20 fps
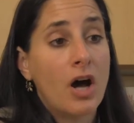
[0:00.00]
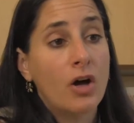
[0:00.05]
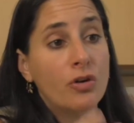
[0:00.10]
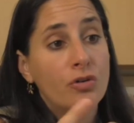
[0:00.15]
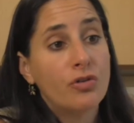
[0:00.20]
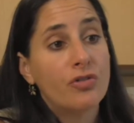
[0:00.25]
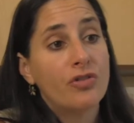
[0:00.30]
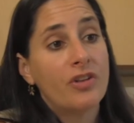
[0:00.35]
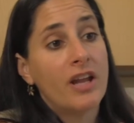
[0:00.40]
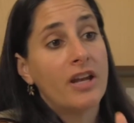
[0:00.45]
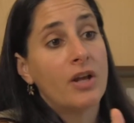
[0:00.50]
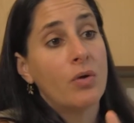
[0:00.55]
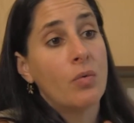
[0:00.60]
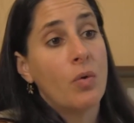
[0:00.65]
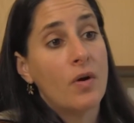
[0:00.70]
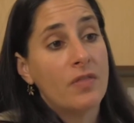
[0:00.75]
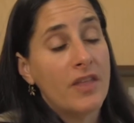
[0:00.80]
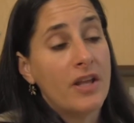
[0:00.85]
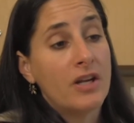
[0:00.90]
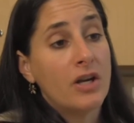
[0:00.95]
Understanding
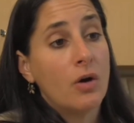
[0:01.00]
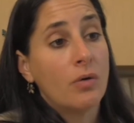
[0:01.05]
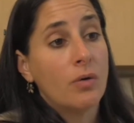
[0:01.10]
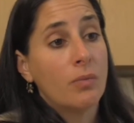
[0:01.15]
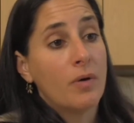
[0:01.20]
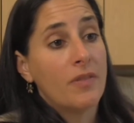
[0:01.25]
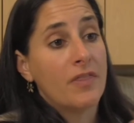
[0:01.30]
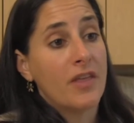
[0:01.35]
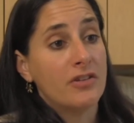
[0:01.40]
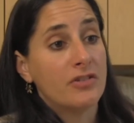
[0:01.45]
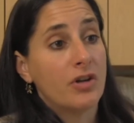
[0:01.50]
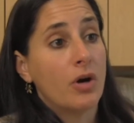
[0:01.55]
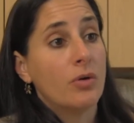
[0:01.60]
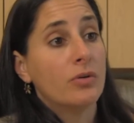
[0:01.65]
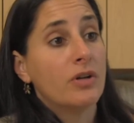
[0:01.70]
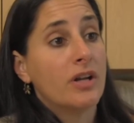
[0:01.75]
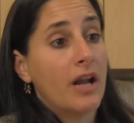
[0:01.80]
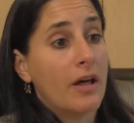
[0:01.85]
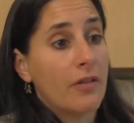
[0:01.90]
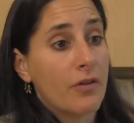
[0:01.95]
what they know and what they
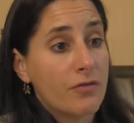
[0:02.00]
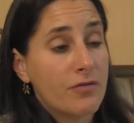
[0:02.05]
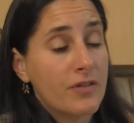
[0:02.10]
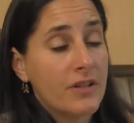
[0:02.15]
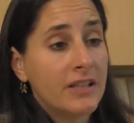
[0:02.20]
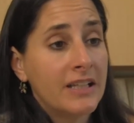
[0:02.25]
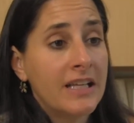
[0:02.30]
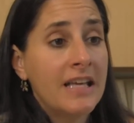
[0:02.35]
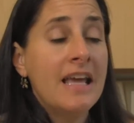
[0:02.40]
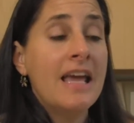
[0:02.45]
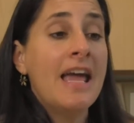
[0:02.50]
don't and how they're feeling.